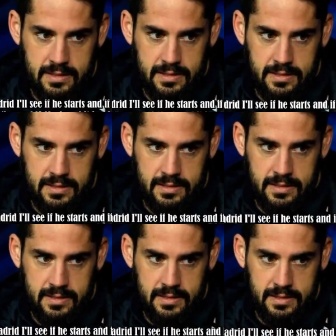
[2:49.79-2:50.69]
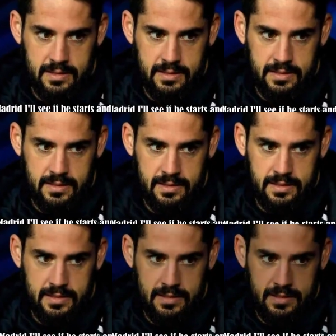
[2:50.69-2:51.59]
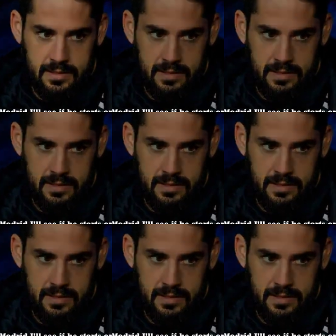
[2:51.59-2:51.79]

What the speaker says: [no speech]